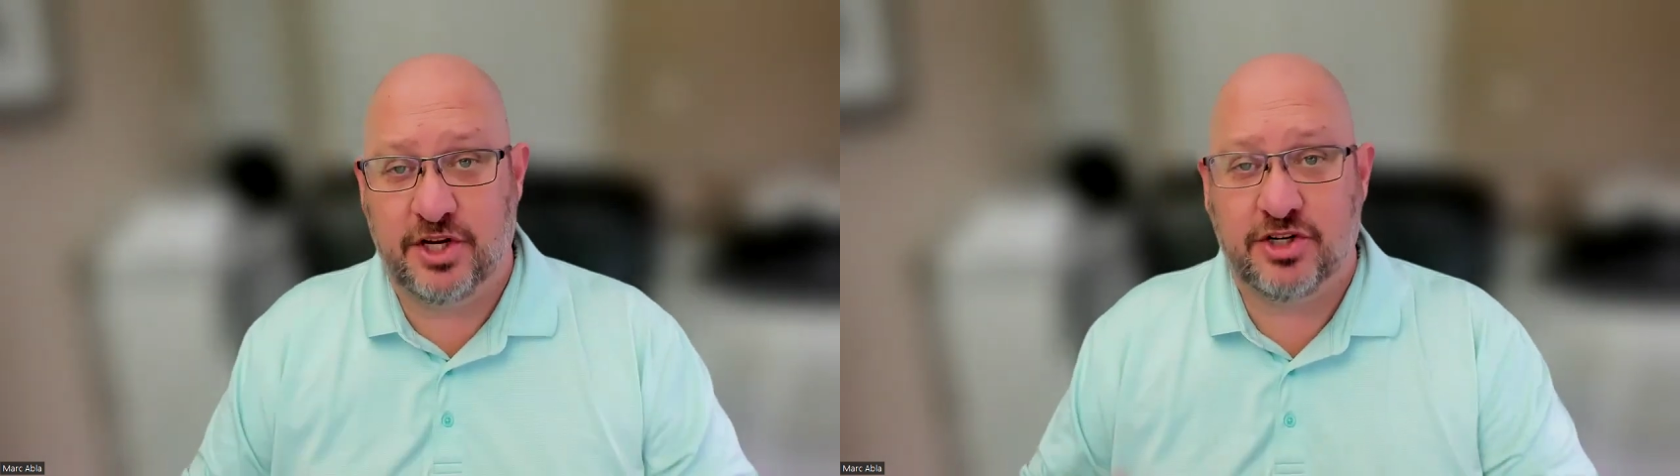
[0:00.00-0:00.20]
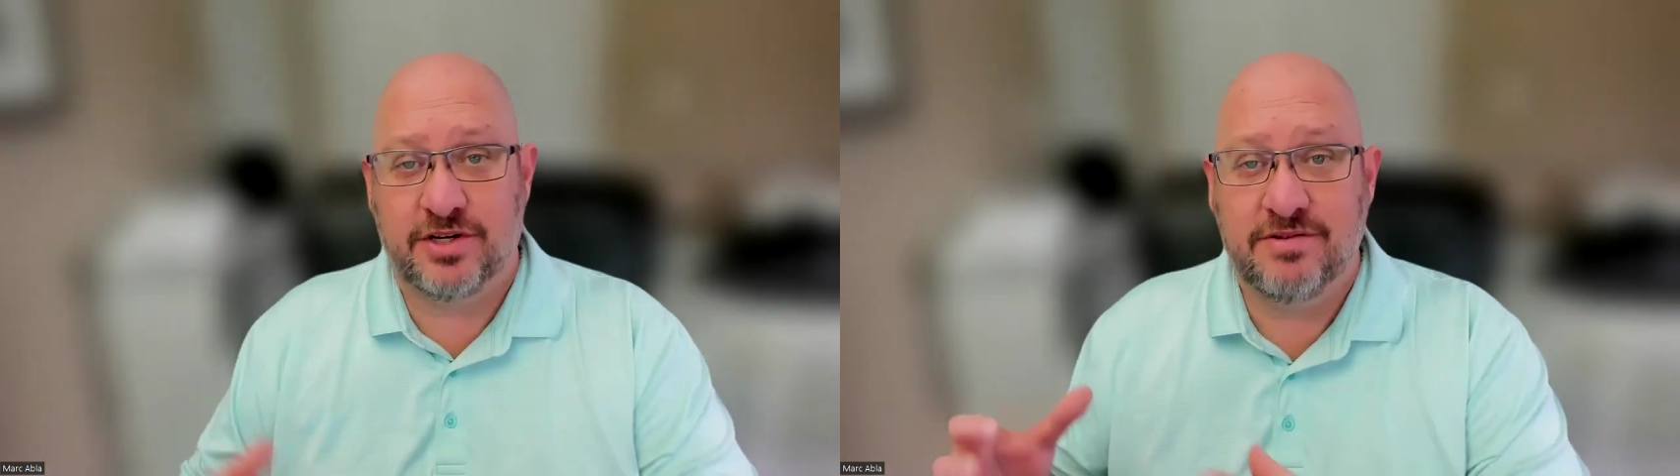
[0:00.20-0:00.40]

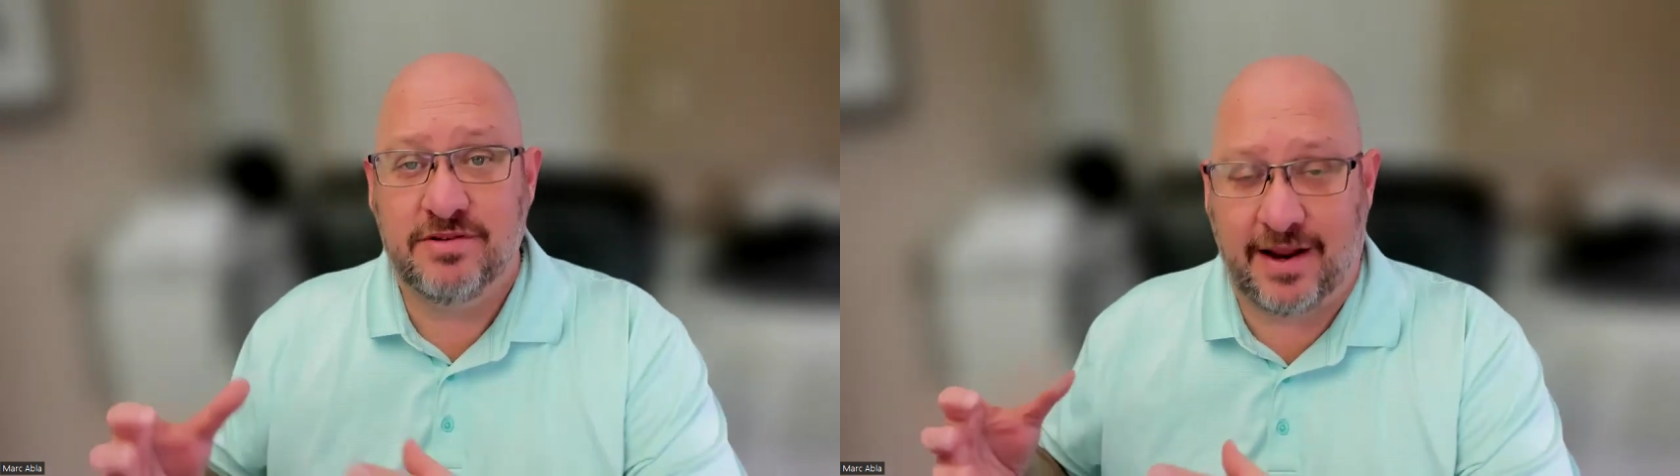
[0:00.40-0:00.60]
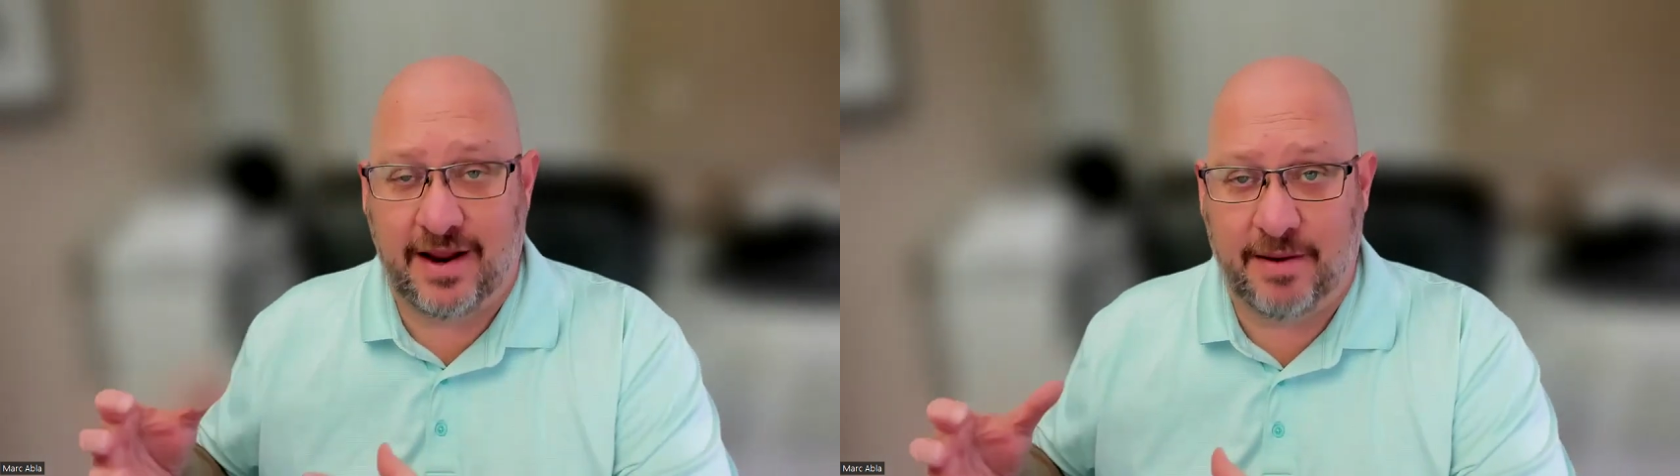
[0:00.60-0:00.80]

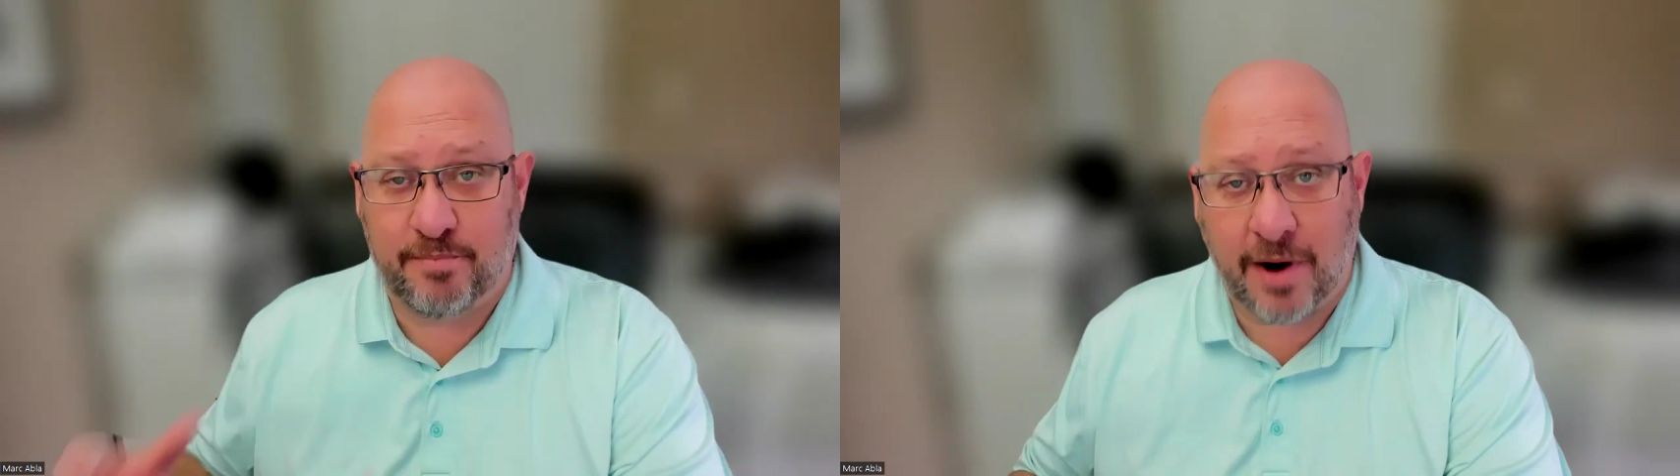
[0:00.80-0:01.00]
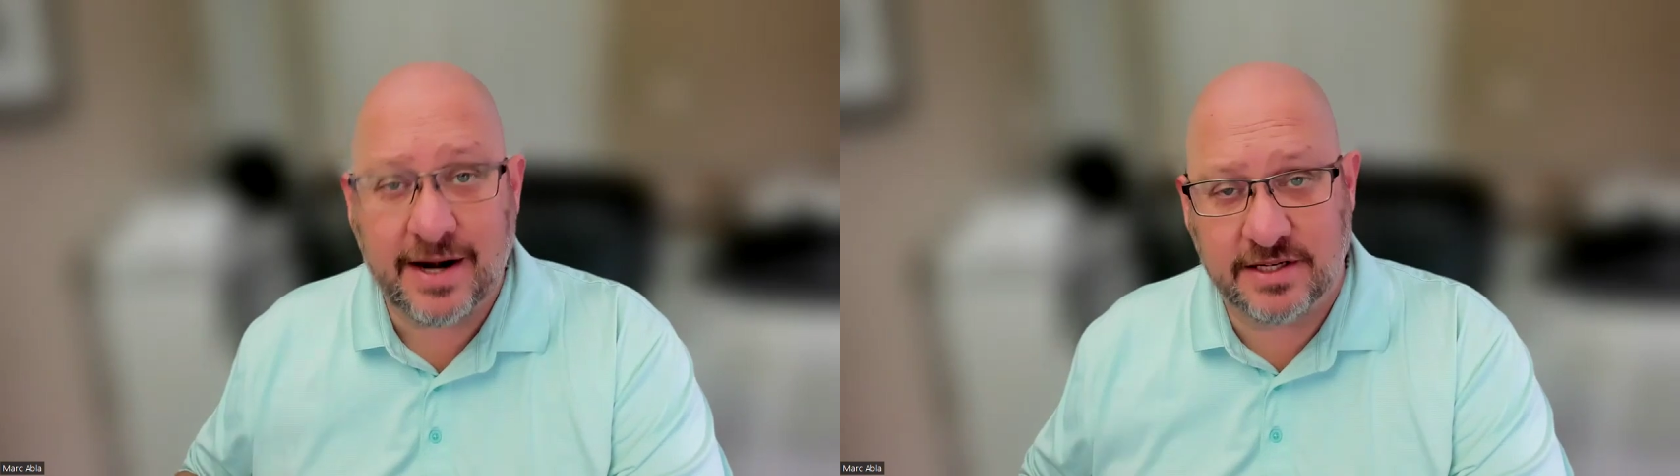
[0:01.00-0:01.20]
positions
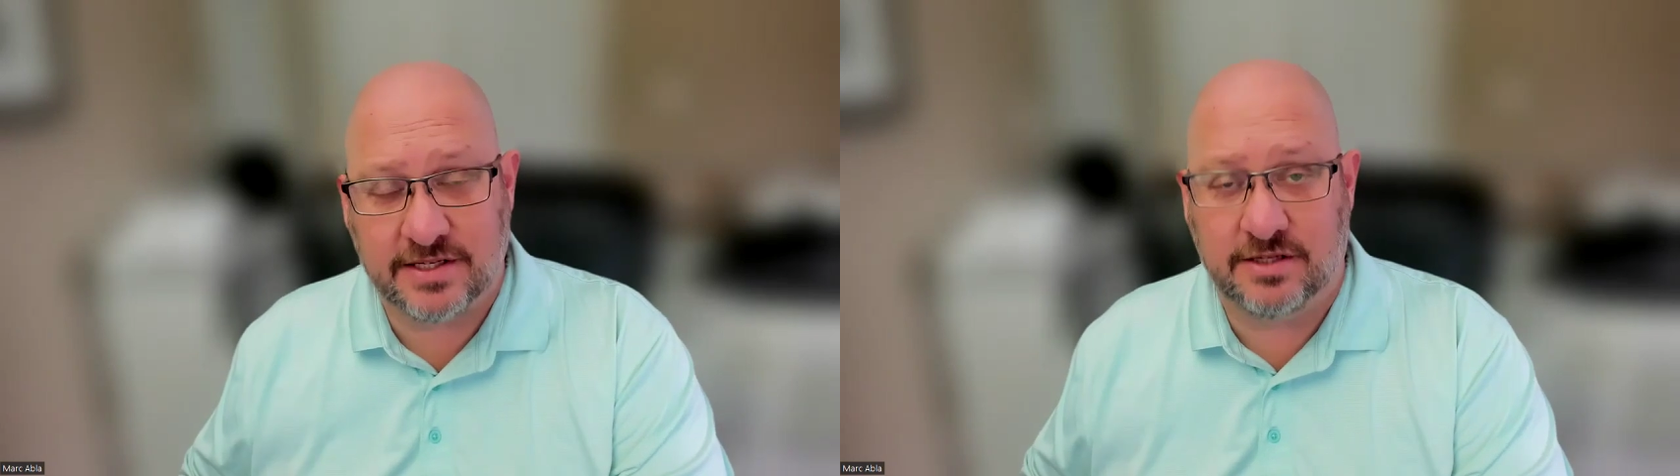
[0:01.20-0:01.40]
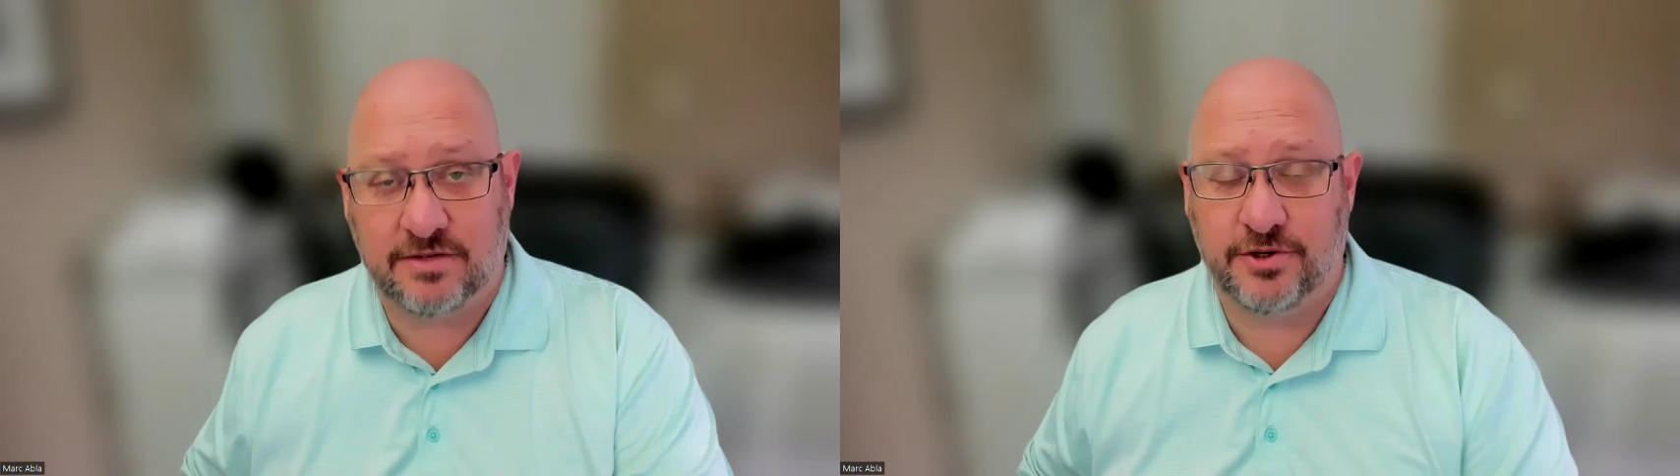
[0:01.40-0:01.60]
and
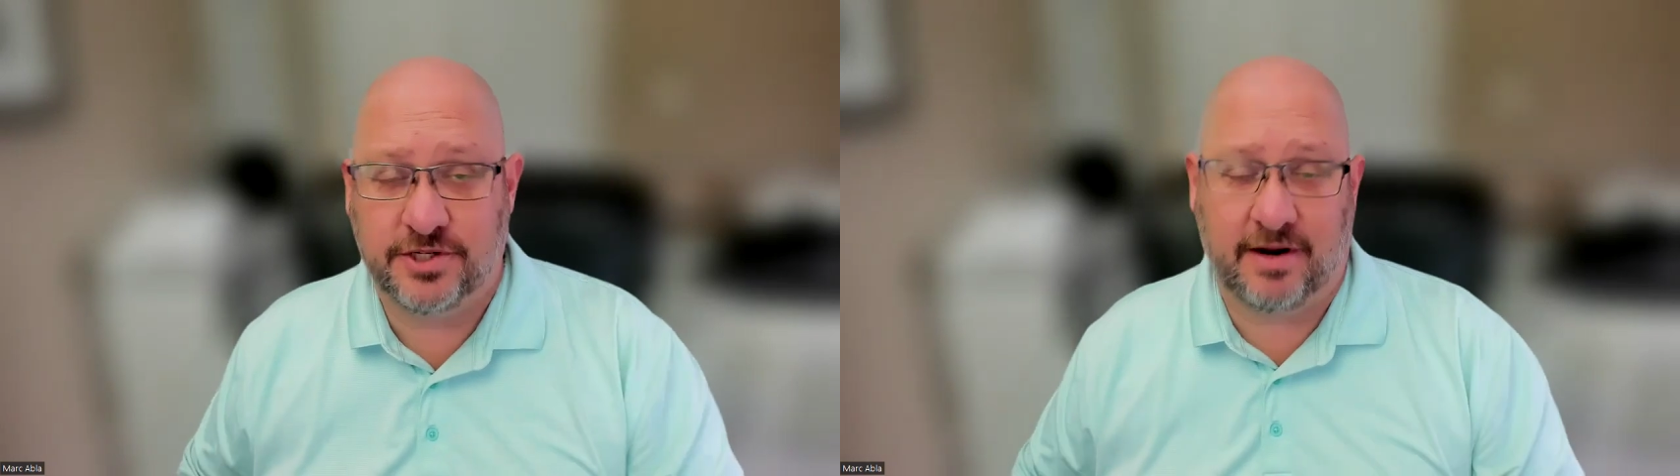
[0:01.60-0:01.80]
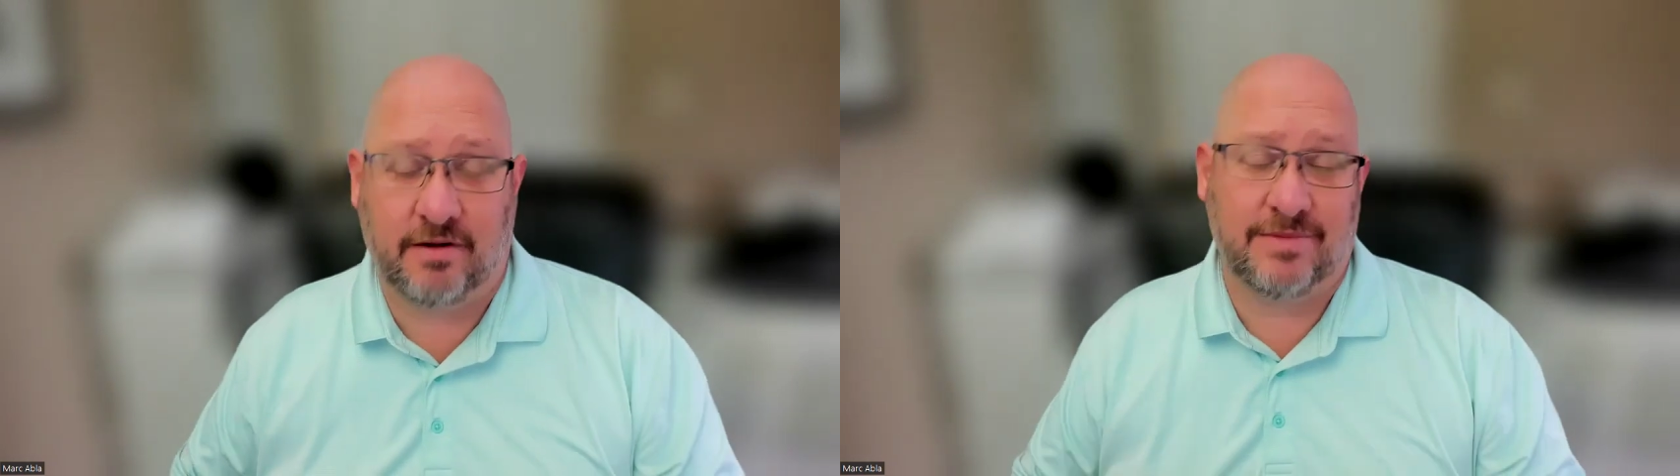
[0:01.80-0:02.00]
practices
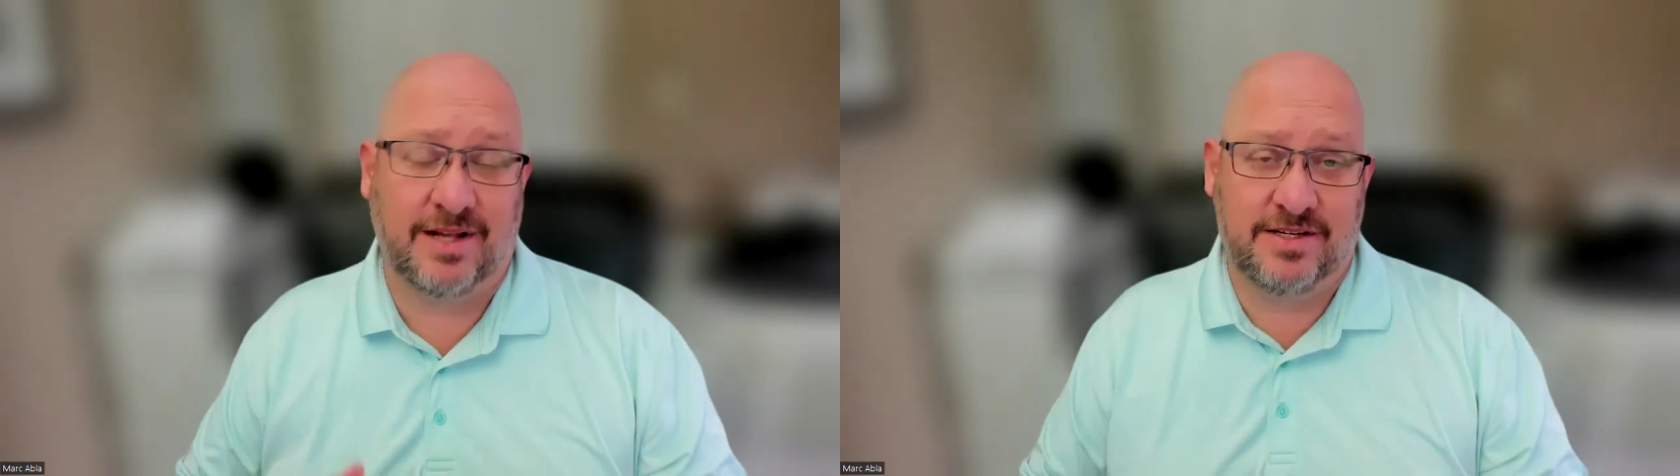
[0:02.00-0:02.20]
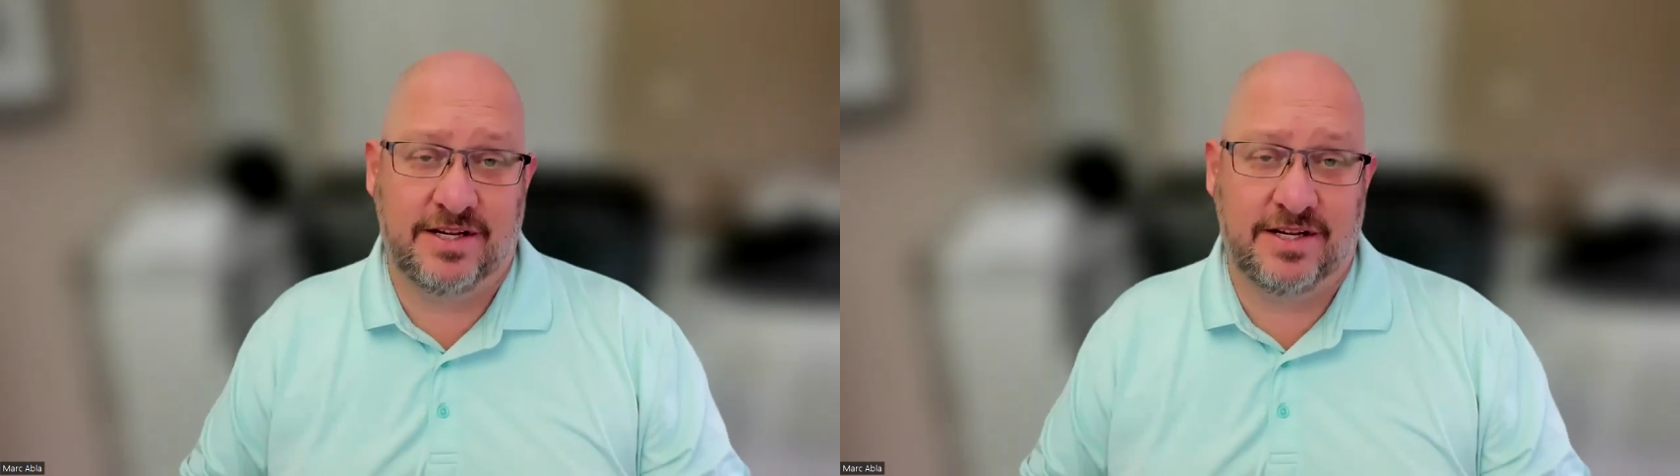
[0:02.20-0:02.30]
for sale.